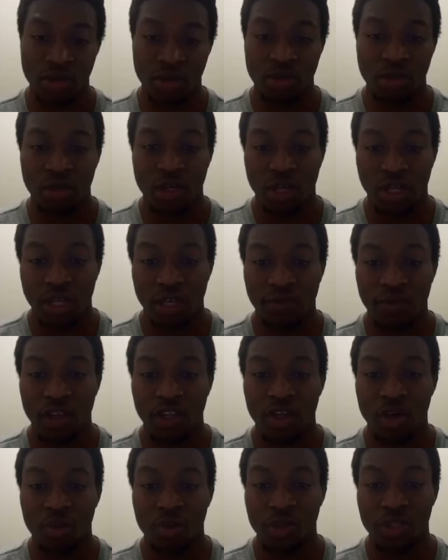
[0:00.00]
So give
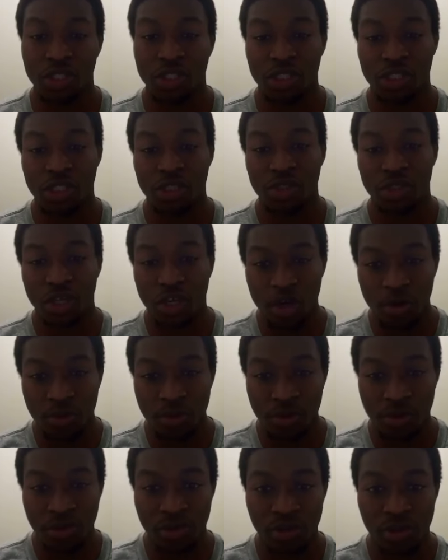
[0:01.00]
them the opportunity to help
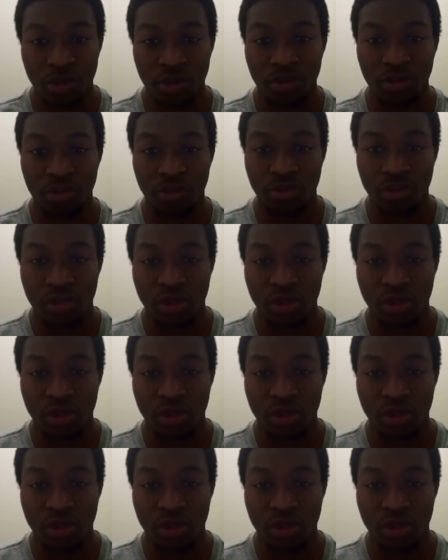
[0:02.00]
you. You know,